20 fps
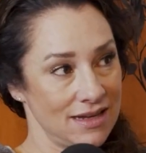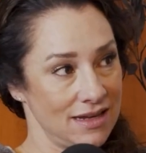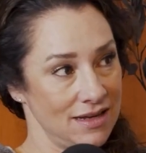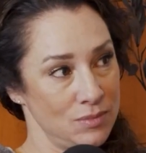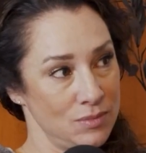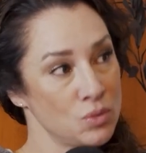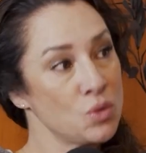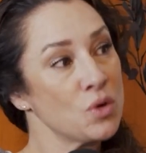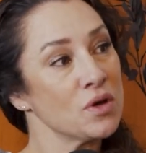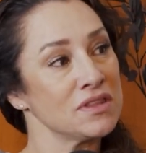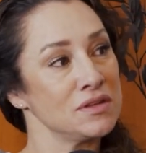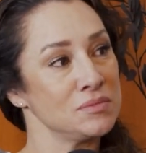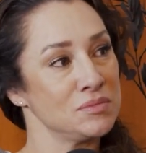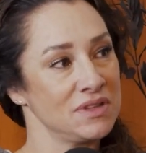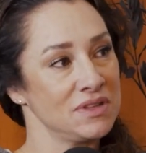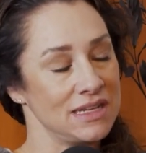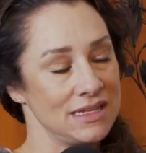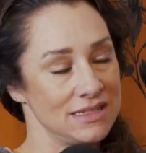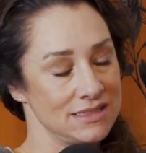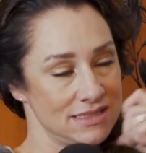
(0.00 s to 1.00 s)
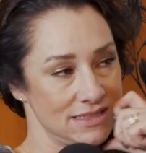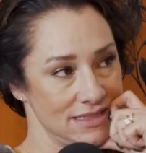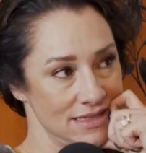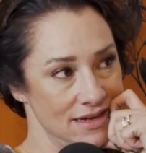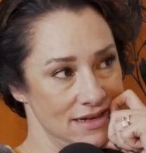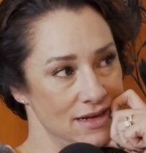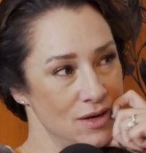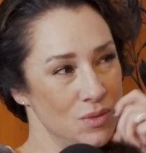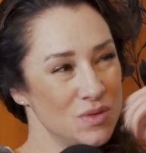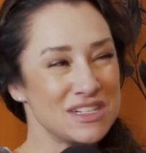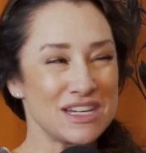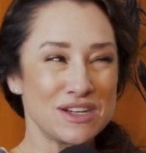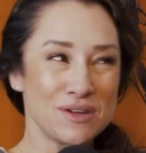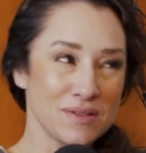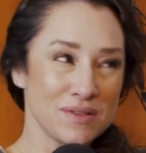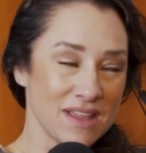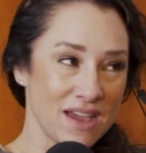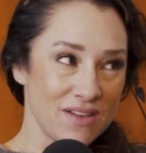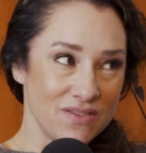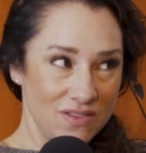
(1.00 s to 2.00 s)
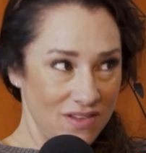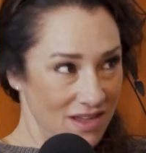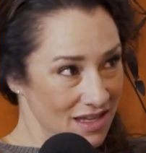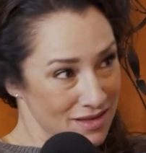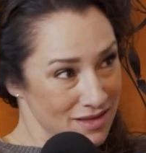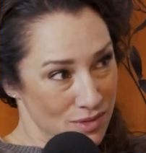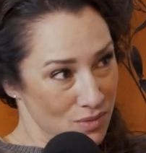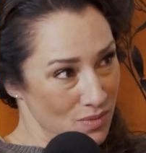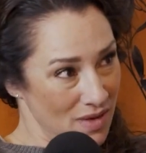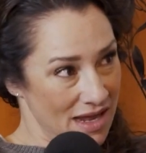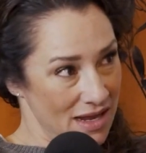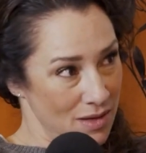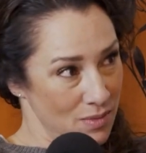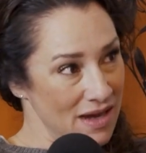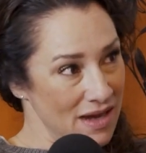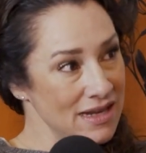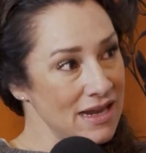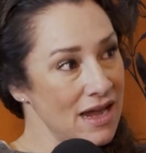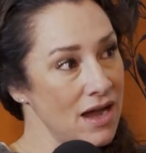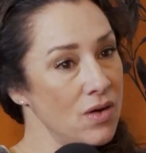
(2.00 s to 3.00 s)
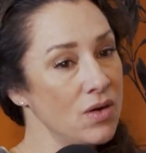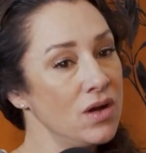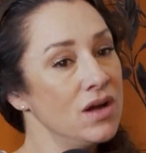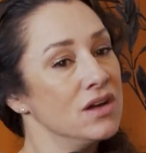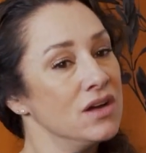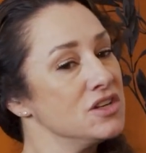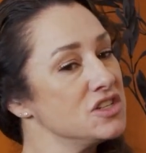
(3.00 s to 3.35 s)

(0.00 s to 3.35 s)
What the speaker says: I more than please, which I don't love either way right now.